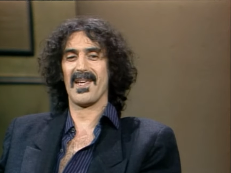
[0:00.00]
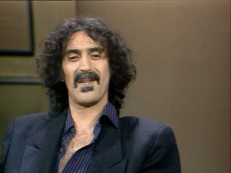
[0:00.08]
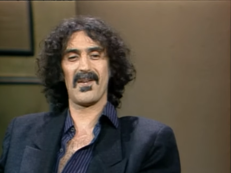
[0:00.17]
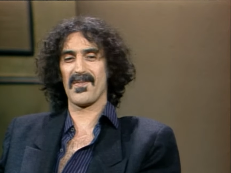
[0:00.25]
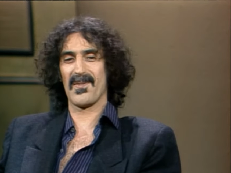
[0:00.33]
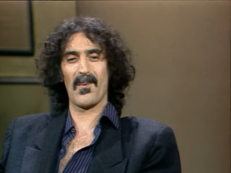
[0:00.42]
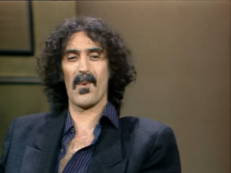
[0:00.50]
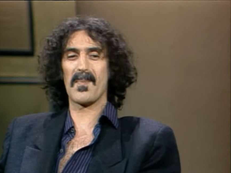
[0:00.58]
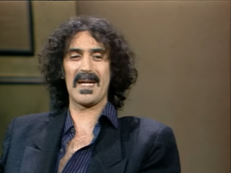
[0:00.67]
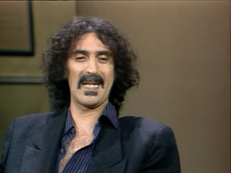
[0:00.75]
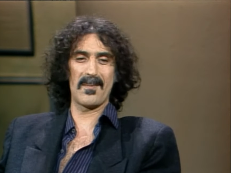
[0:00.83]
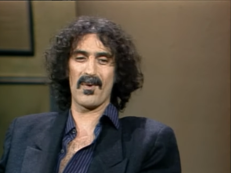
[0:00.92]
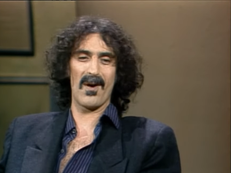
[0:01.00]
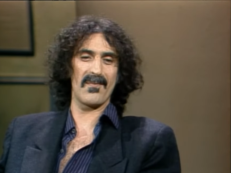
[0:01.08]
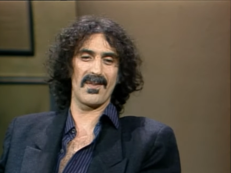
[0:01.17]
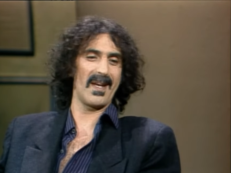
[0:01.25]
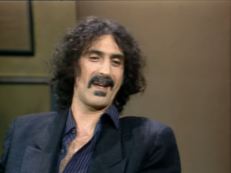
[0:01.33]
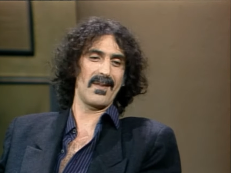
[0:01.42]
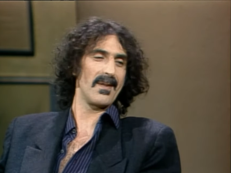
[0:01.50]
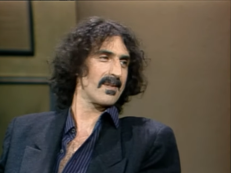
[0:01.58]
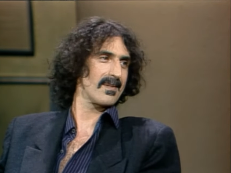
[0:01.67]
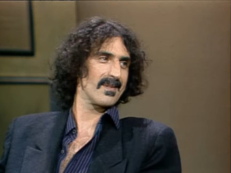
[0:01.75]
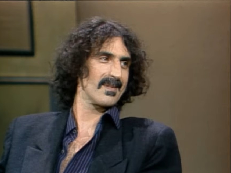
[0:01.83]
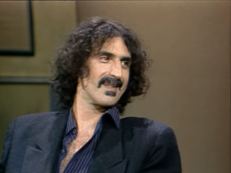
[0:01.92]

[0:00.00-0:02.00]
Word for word: There won't be any profit out of this.